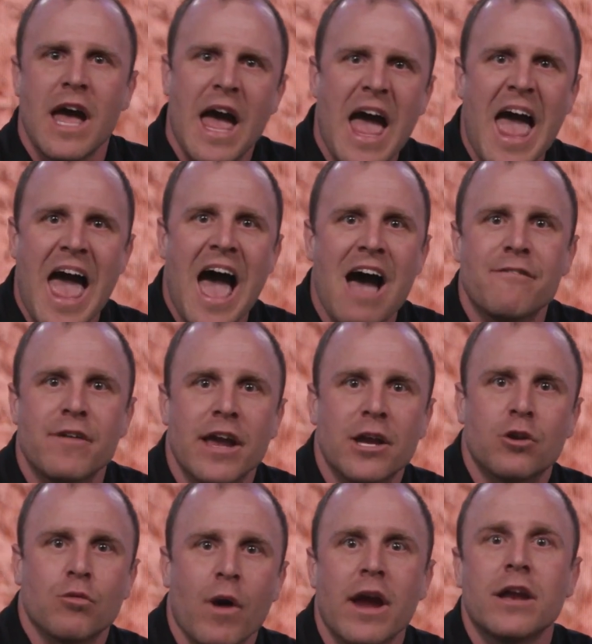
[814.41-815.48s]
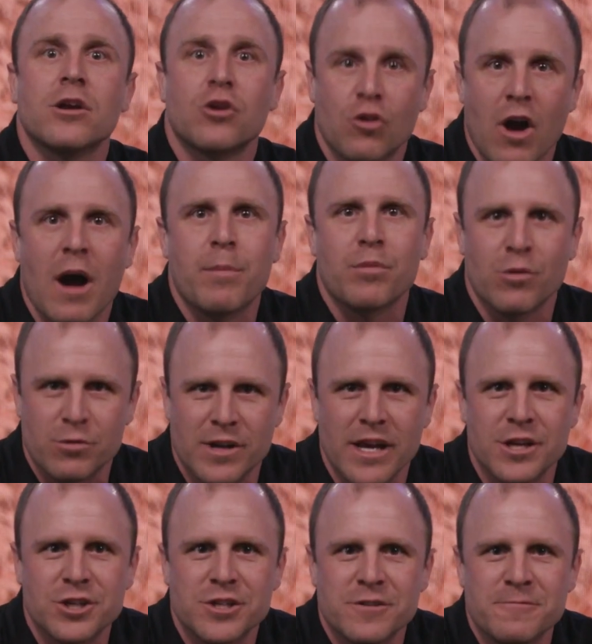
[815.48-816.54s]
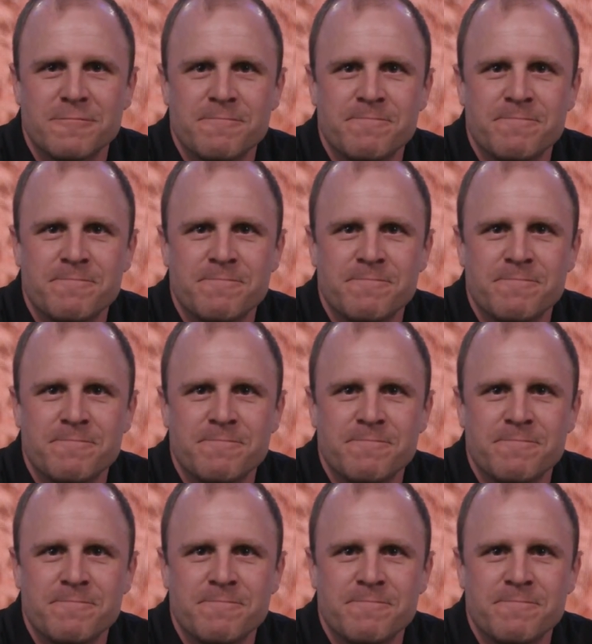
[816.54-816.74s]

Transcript: have a great crop rotation.